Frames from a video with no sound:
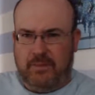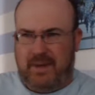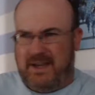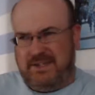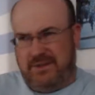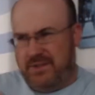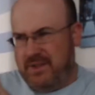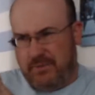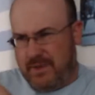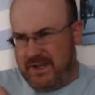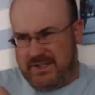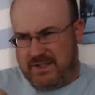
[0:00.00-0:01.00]
I still think
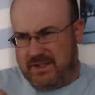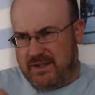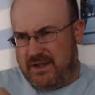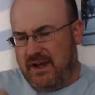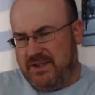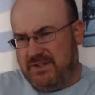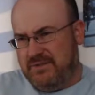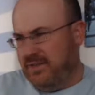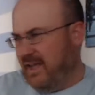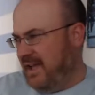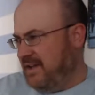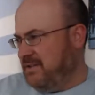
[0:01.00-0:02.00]
racing to the caution
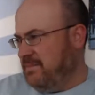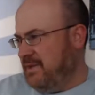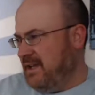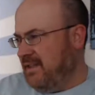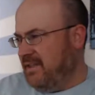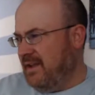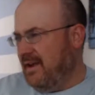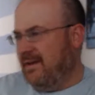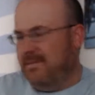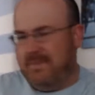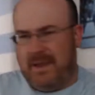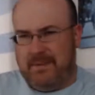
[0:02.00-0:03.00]
flag should be in there.
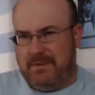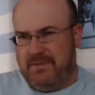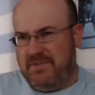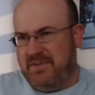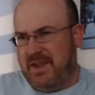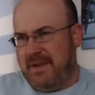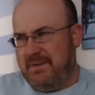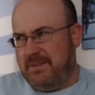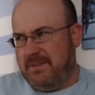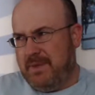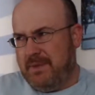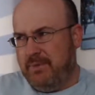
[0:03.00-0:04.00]
The
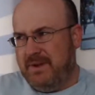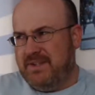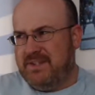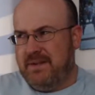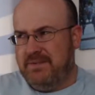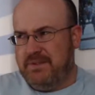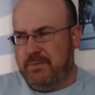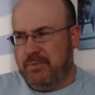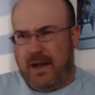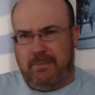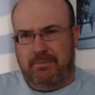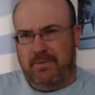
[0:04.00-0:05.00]
big reason that it was a
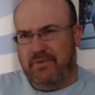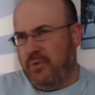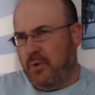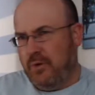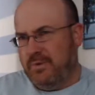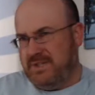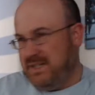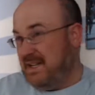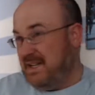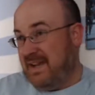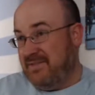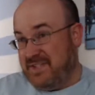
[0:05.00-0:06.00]
problem before was you
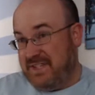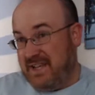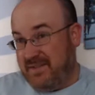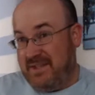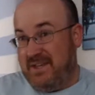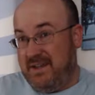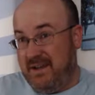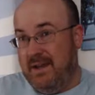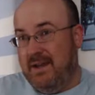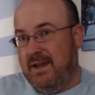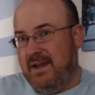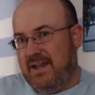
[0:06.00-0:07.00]
didn't have the safety
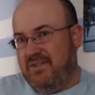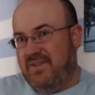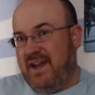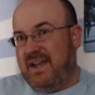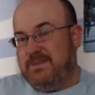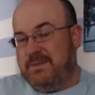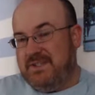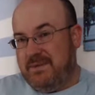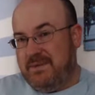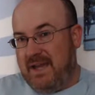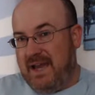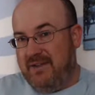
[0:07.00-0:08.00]
advancements that
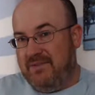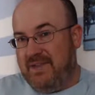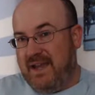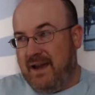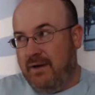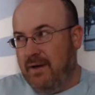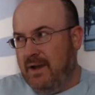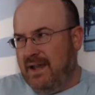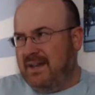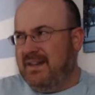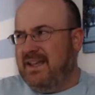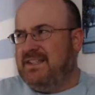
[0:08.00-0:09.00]
we have now,
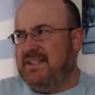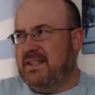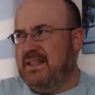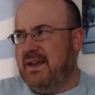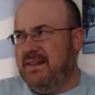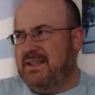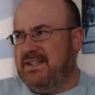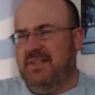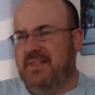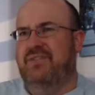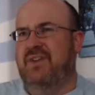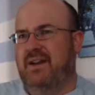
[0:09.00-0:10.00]
at least on
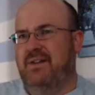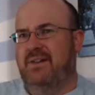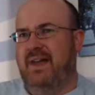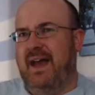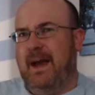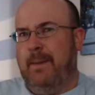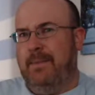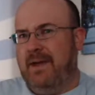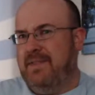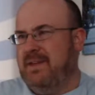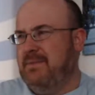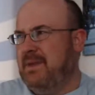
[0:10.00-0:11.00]
the final lap. I
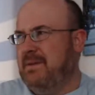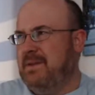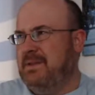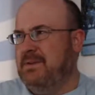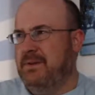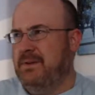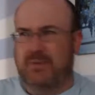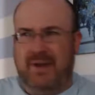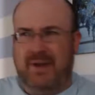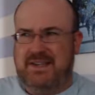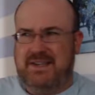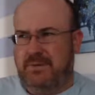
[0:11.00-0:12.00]
think maybe during the
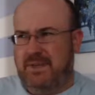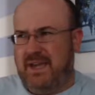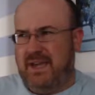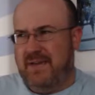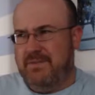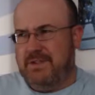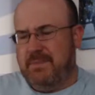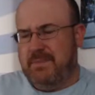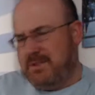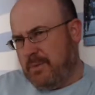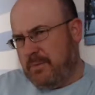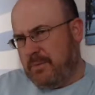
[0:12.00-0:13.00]
race I don't really have as much
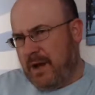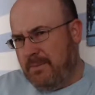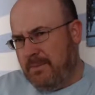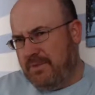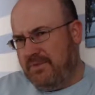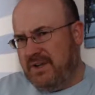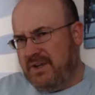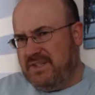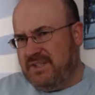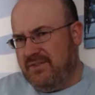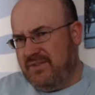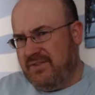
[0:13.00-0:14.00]
of a problem with freezing
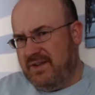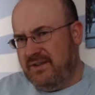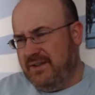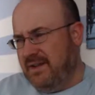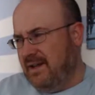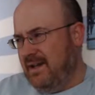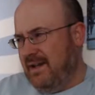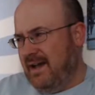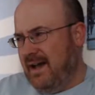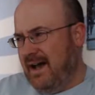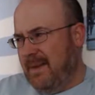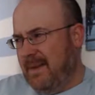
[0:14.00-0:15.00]
the field,
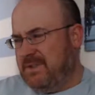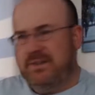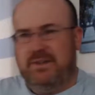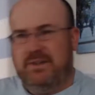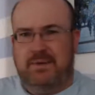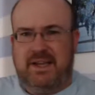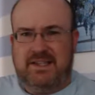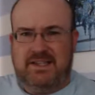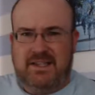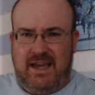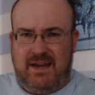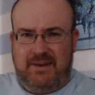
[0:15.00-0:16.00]
but certainly when you get to
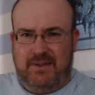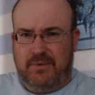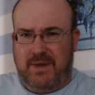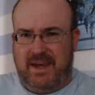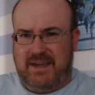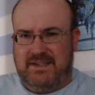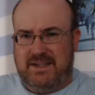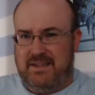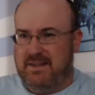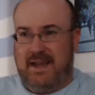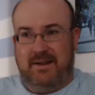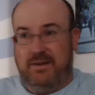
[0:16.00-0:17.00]
the end of the race and
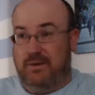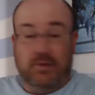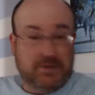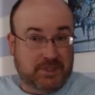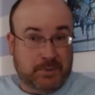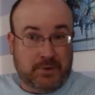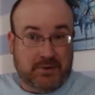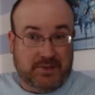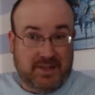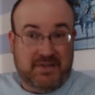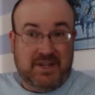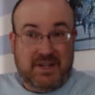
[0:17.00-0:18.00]
of course
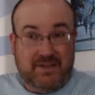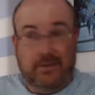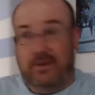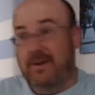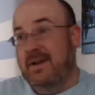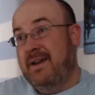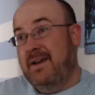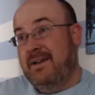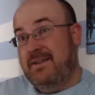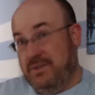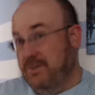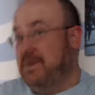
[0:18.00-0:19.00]
proclivity for
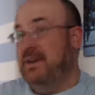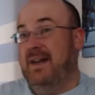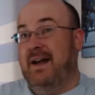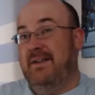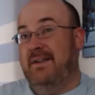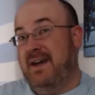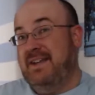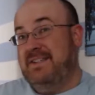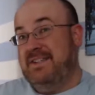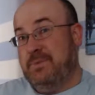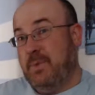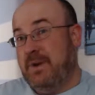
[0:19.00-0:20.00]
doing a lot of
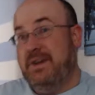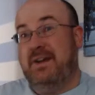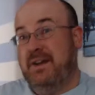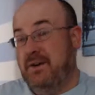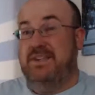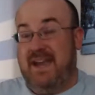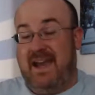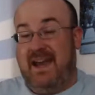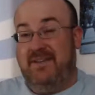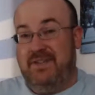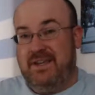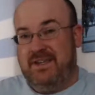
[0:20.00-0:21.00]
races where you're going to always
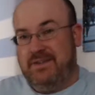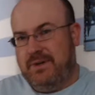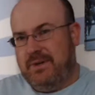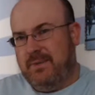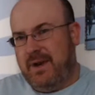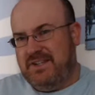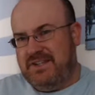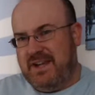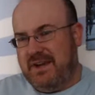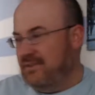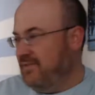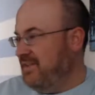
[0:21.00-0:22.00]
have these green white
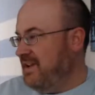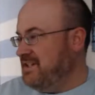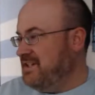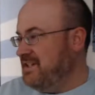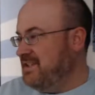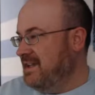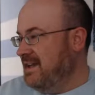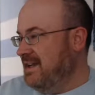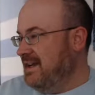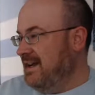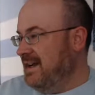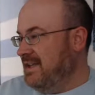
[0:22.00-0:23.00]
checkered finishes,
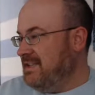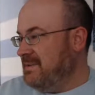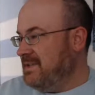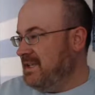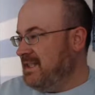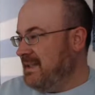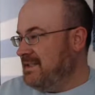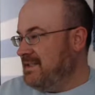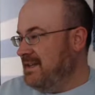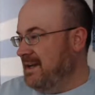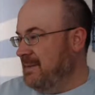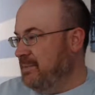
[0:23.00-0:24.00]
it seems like that
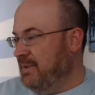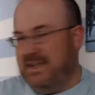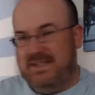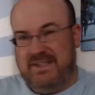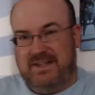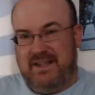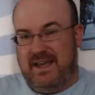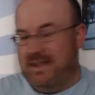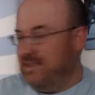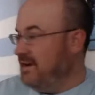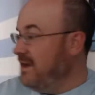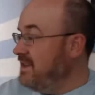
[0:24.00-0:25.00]
plays into that
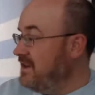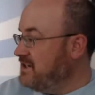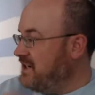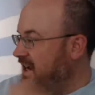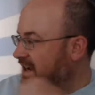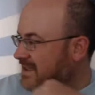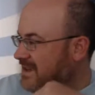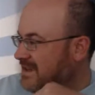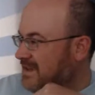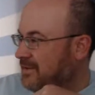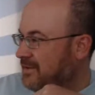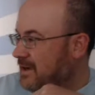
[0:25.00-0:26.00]
there. Hey there, Jack, thank
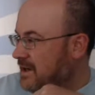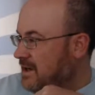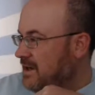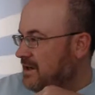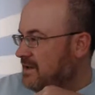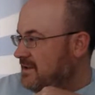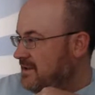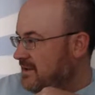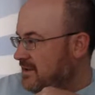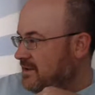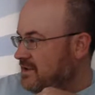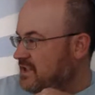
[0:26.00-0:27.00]
you for
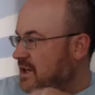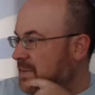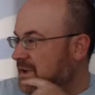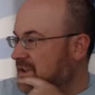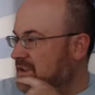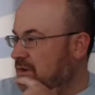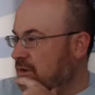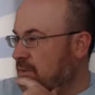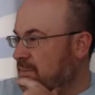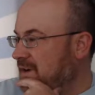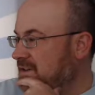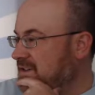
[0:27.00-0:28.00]
jumping into the group
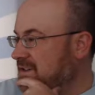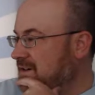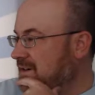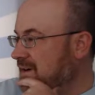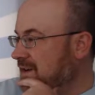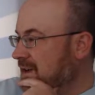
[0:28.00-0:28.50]
there too.